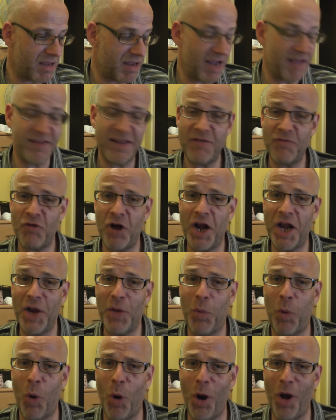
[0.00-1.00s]
Is it
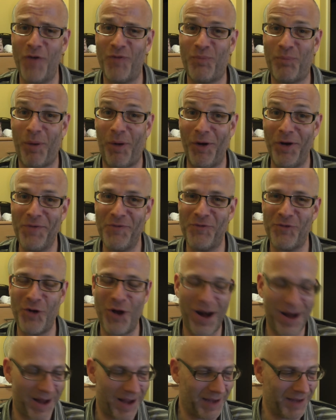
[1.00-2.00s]
really worth buying for
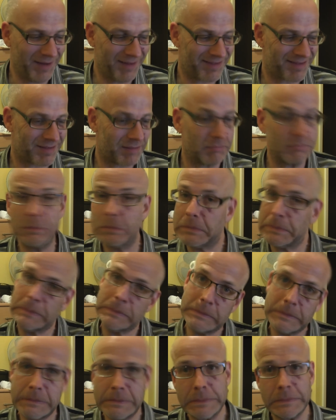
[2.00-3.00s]
a Lynx?
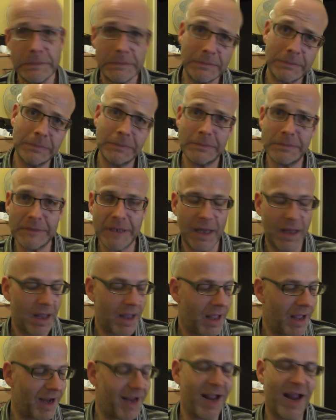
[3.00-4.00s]

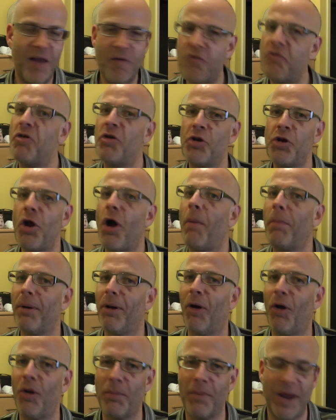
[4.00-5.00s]
Okay, if you're a knob
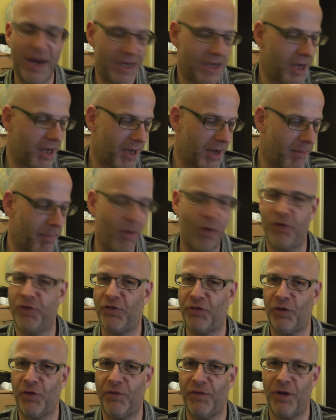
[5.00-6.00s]
like me, you're going to buy
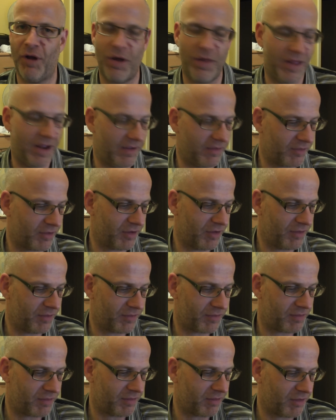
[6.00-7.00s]
stuff like this
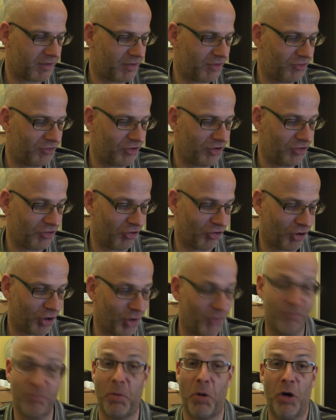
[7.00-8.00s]
because you just
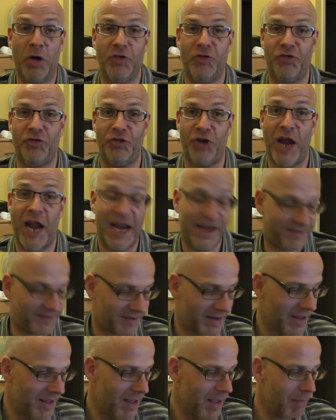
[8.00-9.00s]
love buying shit.
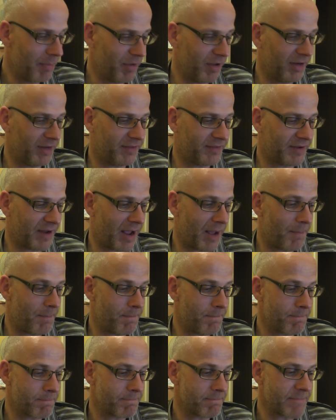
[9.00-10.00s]
But
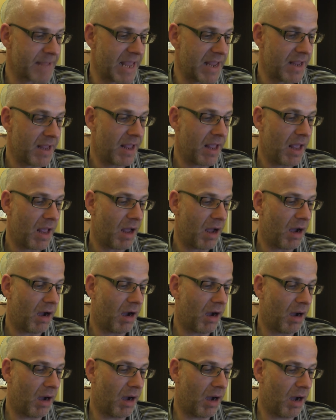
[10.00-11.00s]

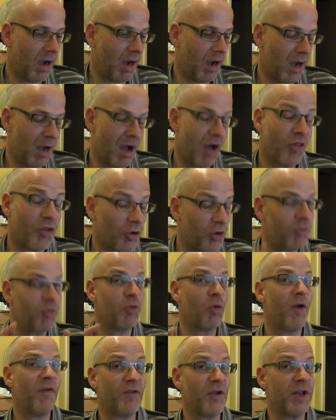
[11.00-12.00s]
I thought it
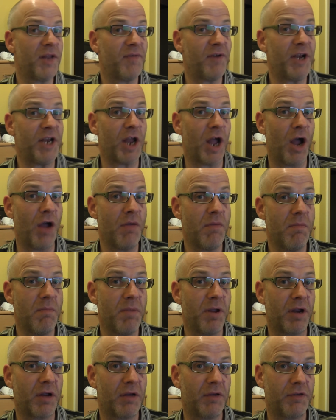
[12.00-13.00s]
was worth doing the video
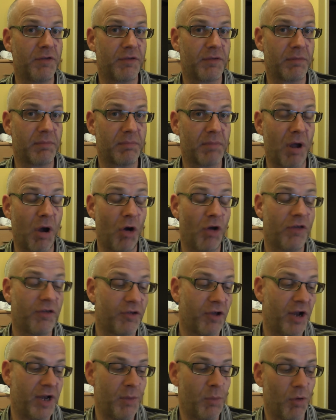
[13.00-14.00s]
because I
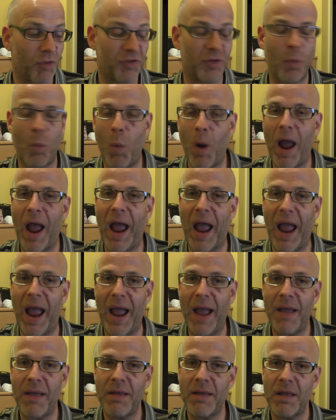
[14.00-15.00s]
certainly wasn't
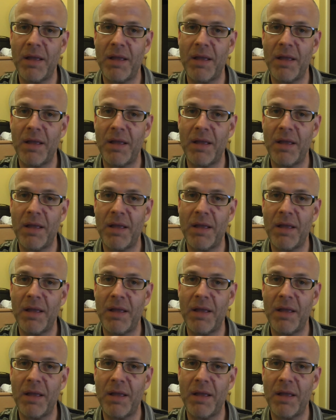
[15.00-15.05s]
aware